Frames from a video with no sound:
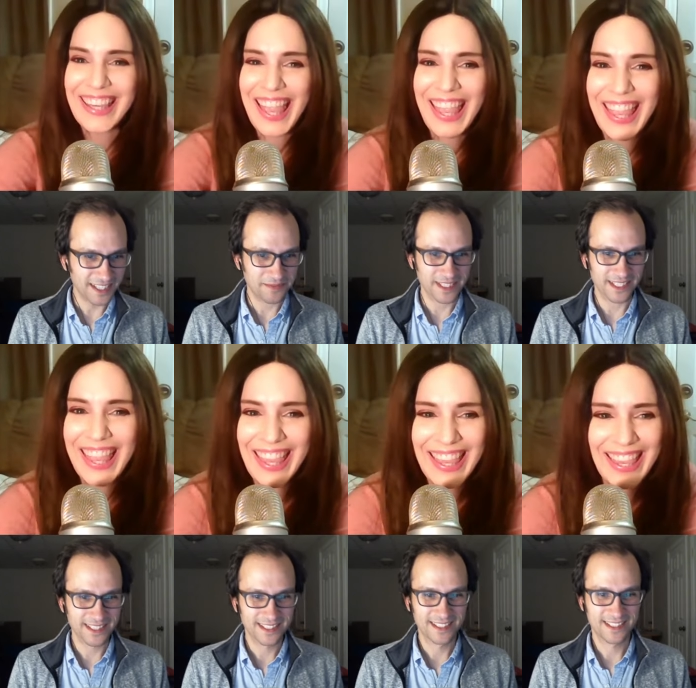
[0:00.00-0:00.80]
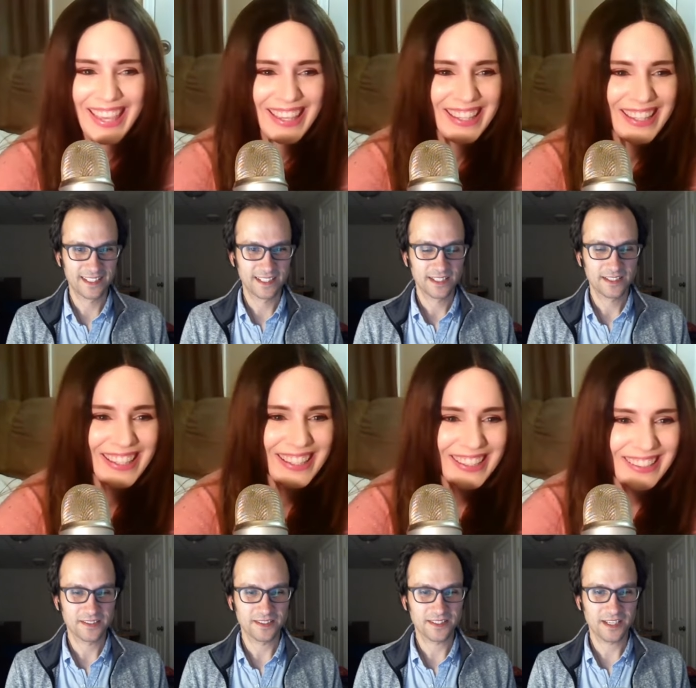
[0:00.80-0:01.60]
Speaker 1: Get up, Link.
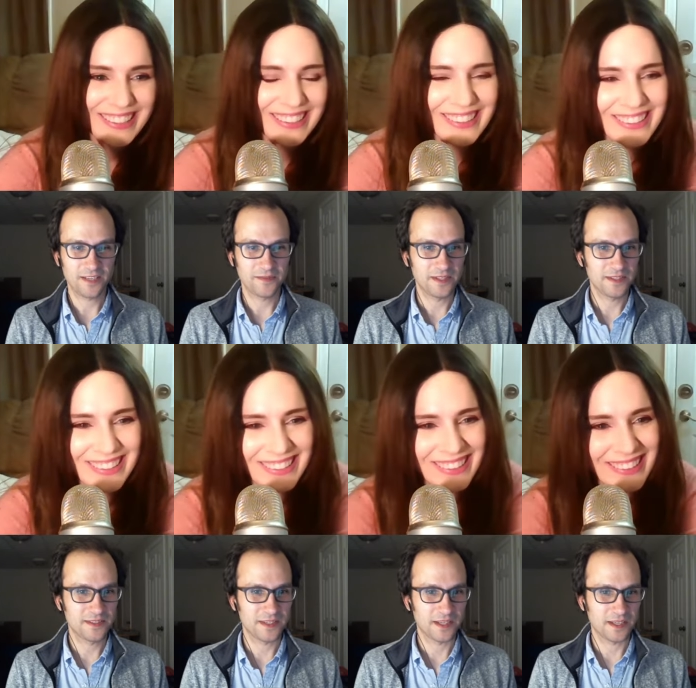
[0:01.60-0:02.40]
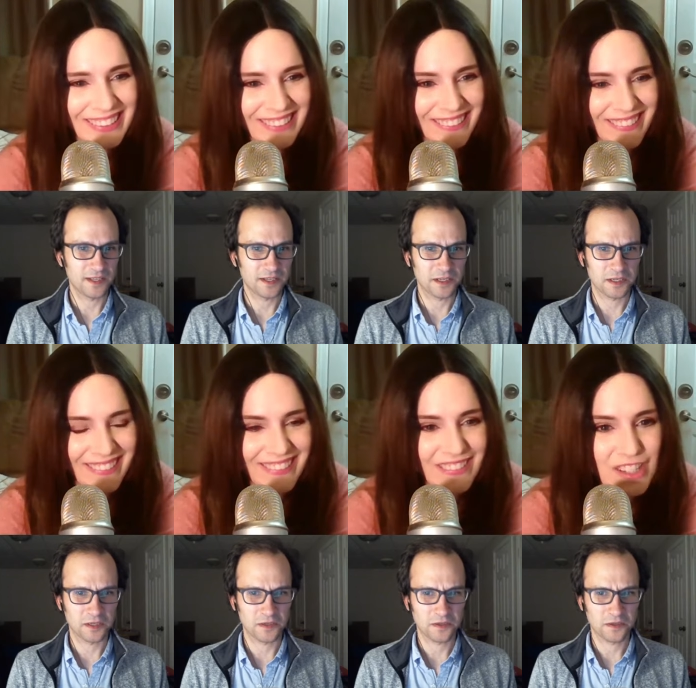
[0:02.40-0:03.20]
So this game is a
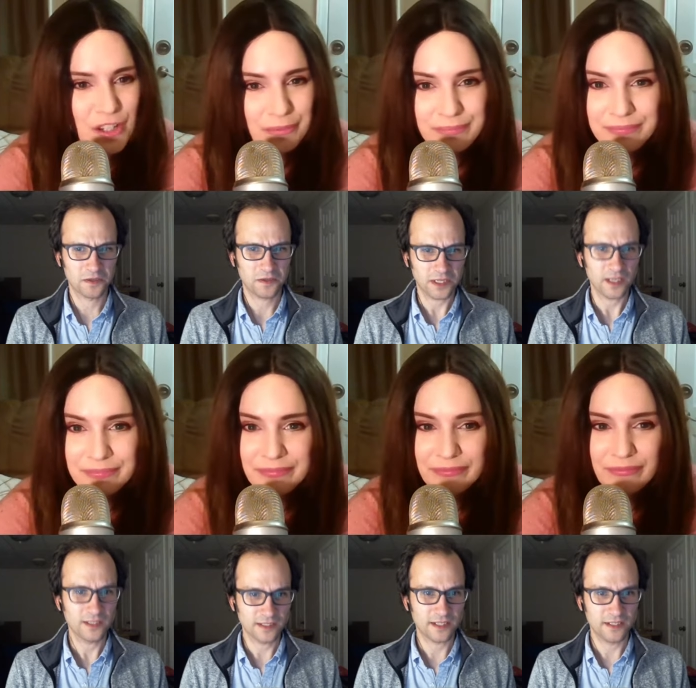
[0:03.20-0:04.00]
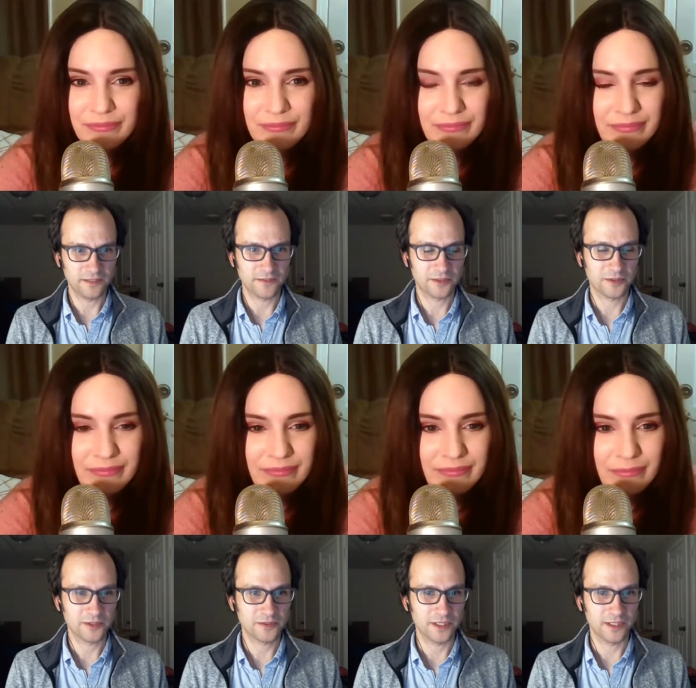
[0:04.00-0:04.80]
uh, like it's got an inventory
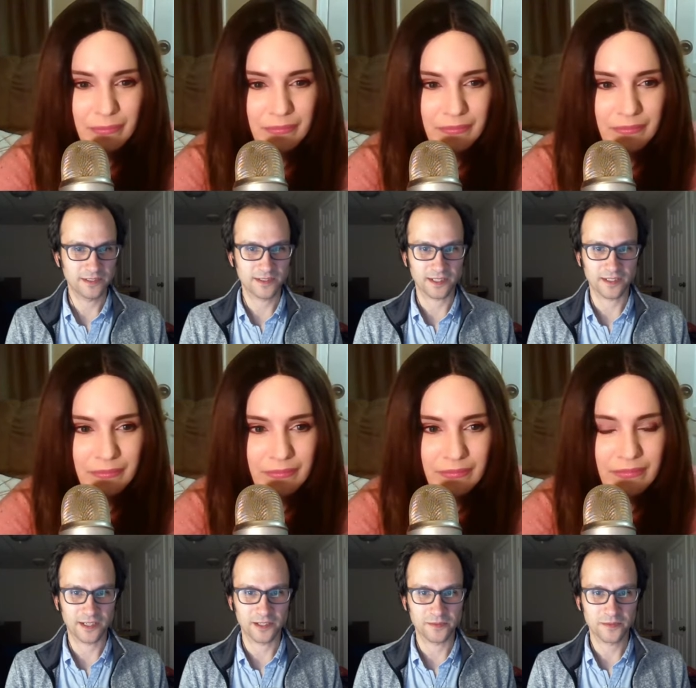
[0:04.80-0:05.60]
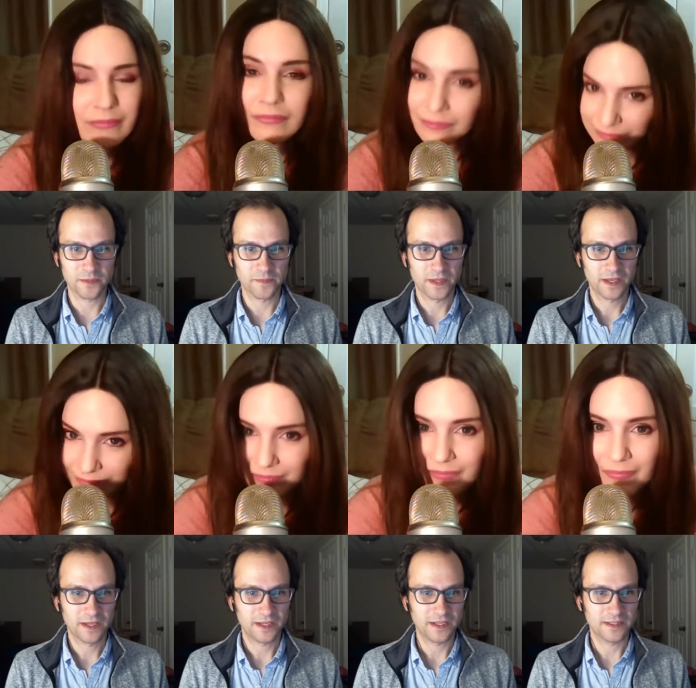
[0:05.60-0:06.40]
screen. You can select items.
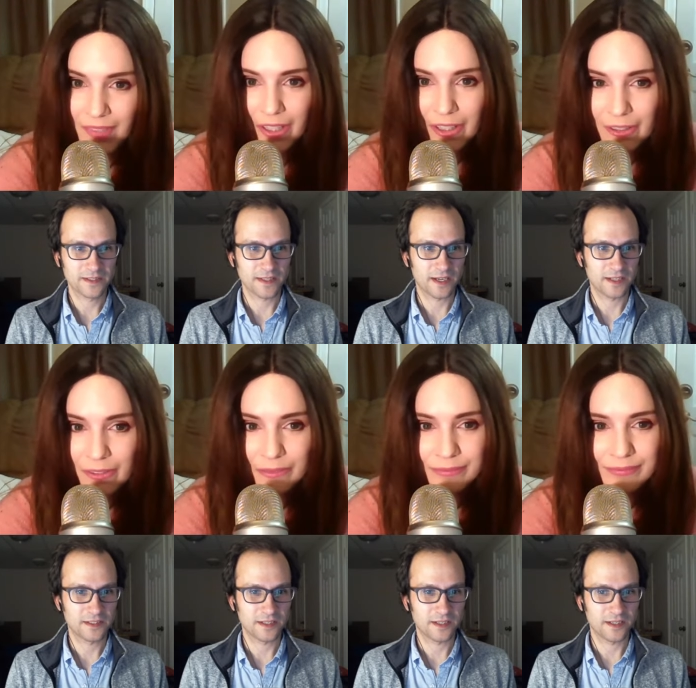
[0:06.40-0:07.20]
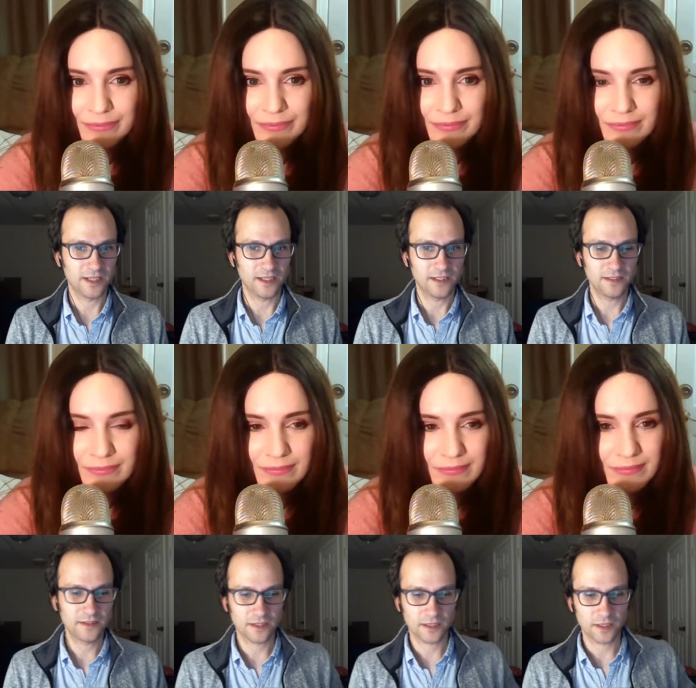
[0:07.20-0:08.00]
It's got go. uh, it
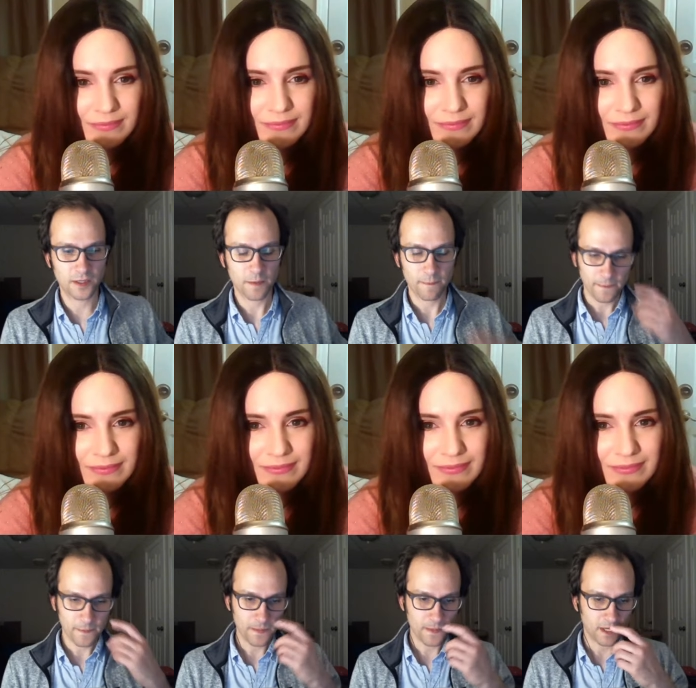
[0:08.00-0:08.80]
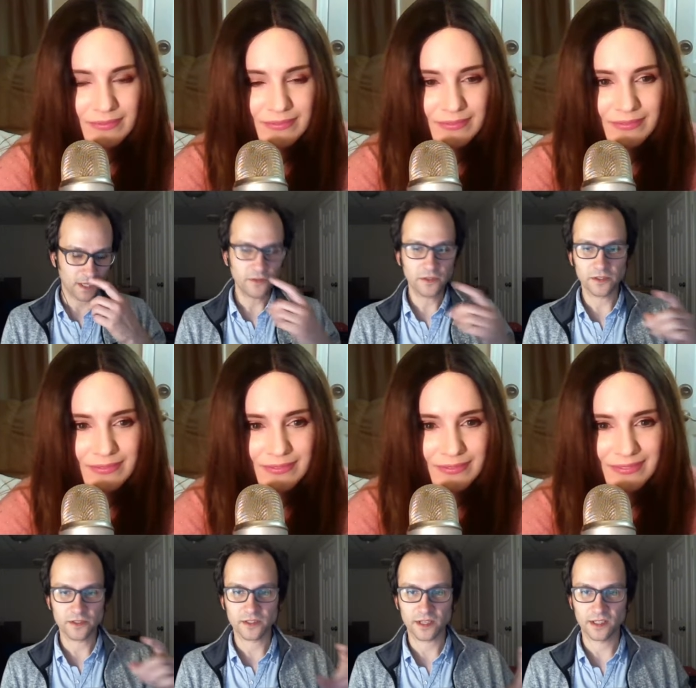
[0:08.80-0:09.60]
is uh, even though you're
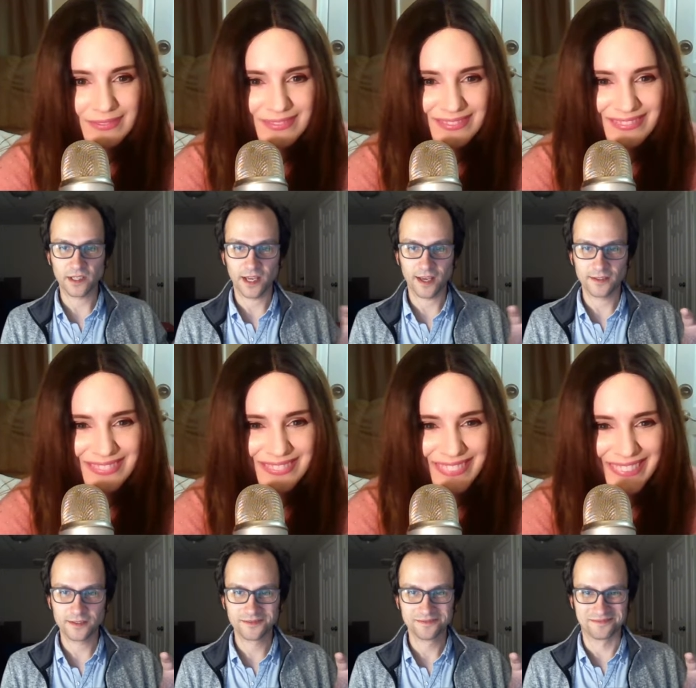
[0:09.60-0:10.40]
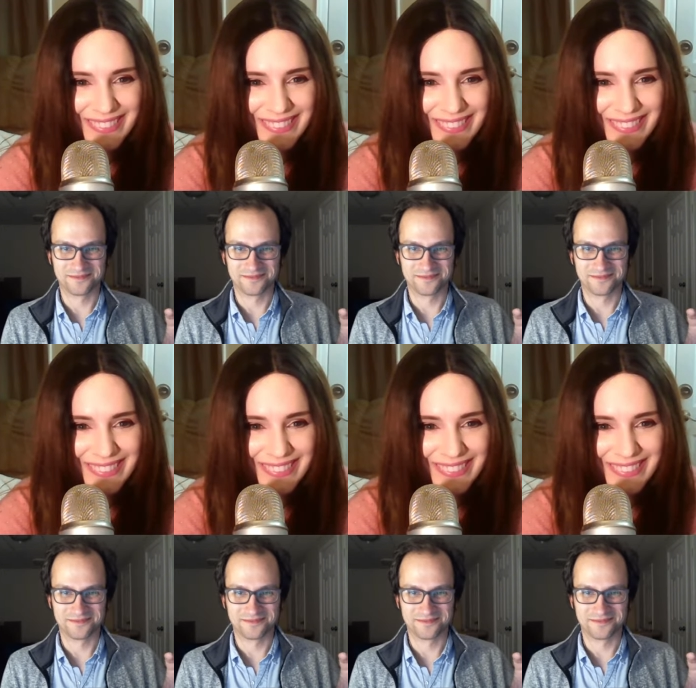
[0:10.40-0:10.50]
selecting heads,